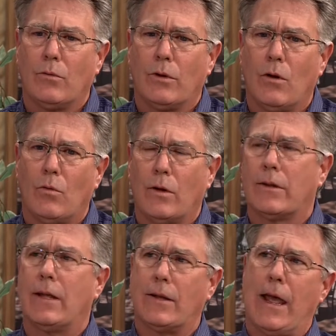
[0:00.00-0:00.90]
we don't
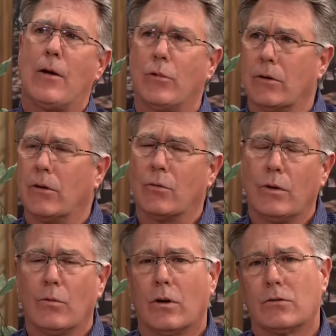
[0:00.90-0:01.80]
want that to happen because
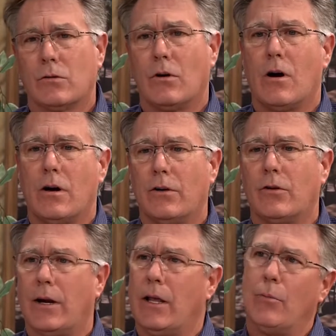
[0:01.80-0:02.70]
we've worked real hard to
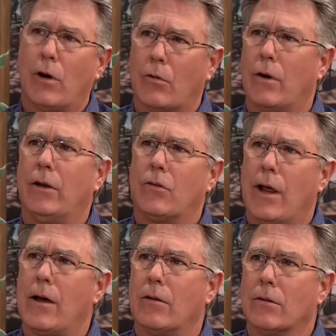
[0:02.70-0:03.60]
try to keep our rates
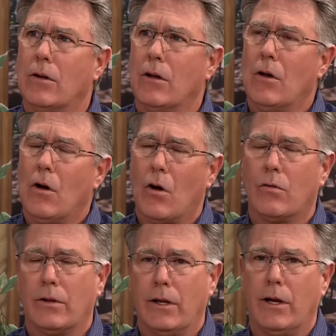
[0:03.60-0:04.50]
down
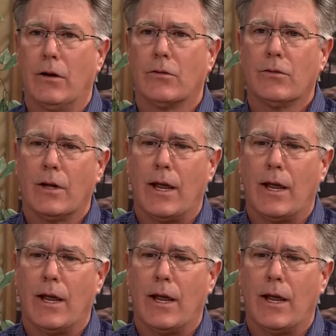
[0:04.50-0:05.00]
over the years.